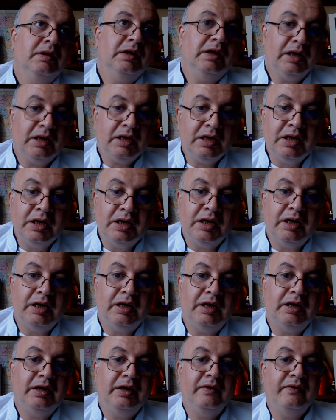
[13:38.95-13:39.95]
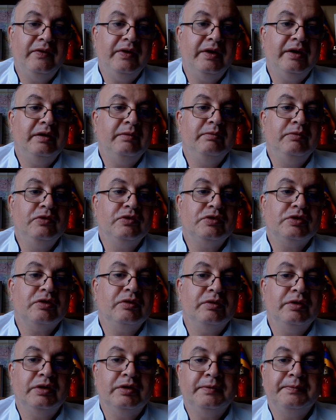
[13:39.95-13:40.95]
occur in very
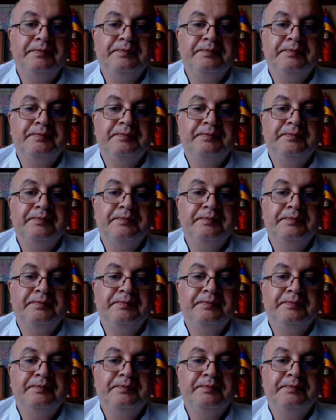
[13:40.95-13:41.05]
muscular